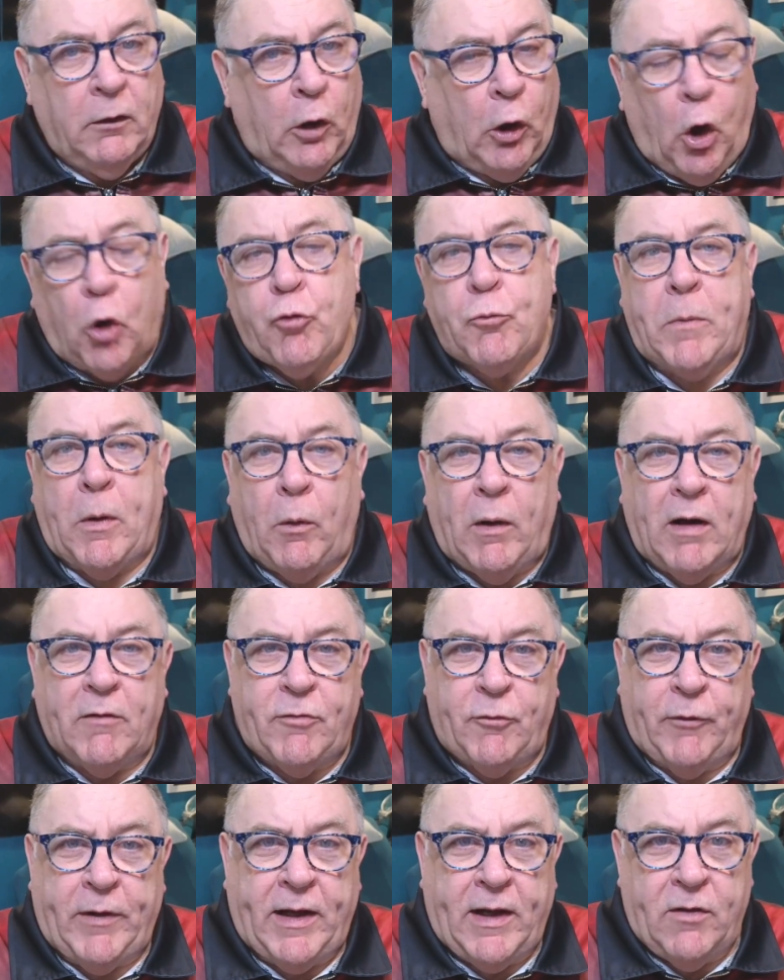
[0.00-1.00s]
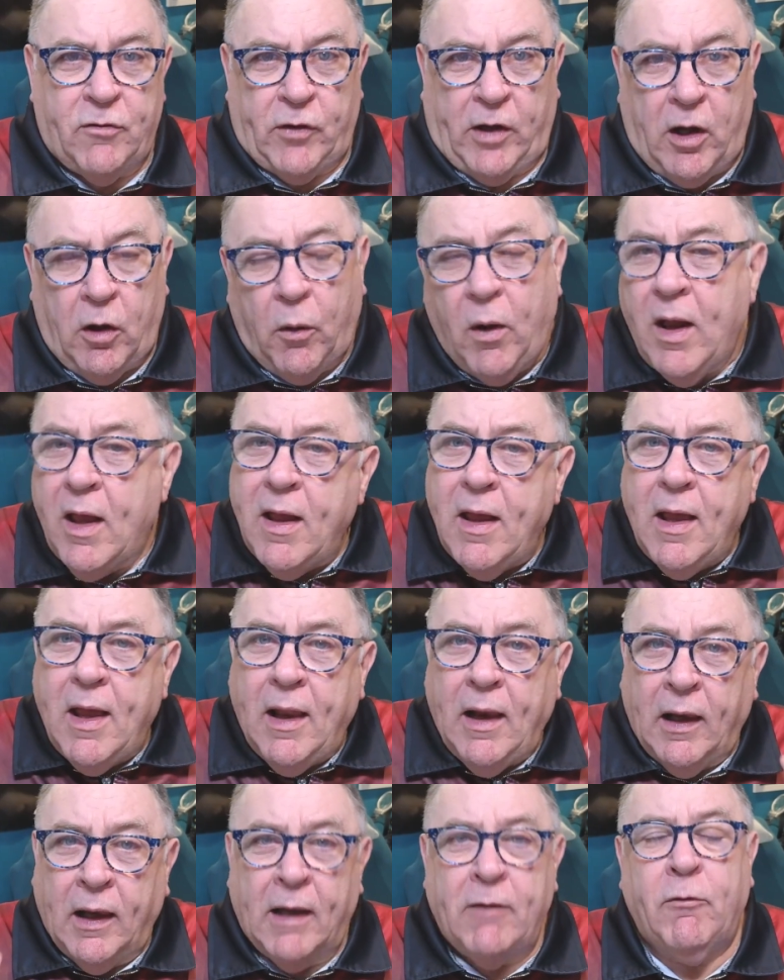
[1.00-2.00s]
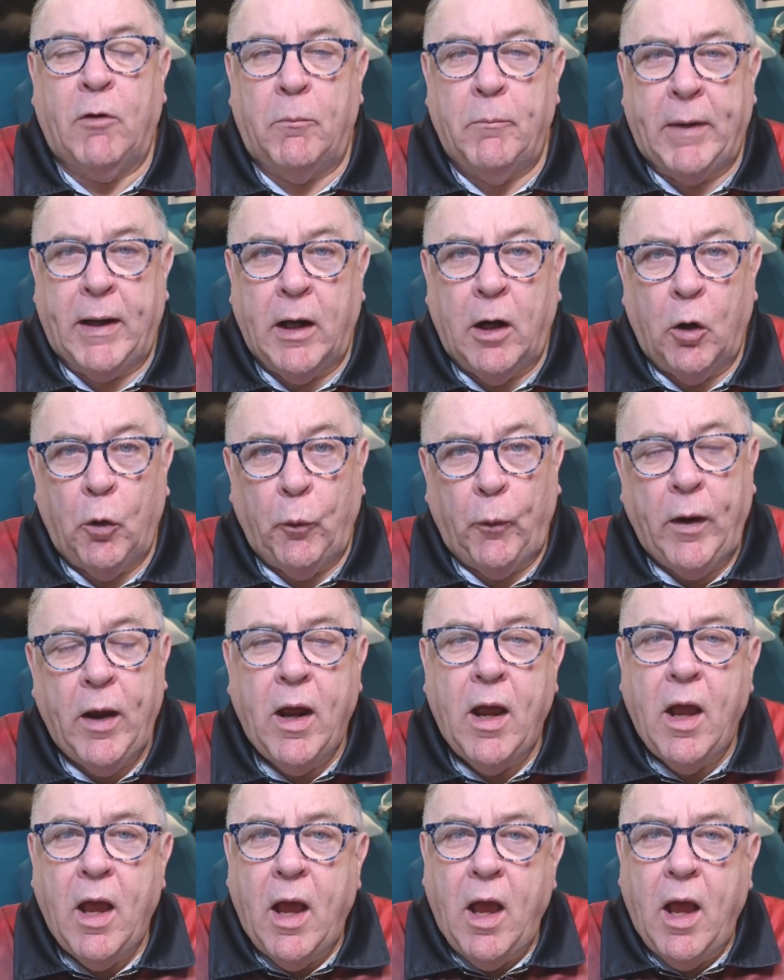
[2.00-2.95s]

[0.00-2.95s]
Lost my wife 3 years ago. Live on my own.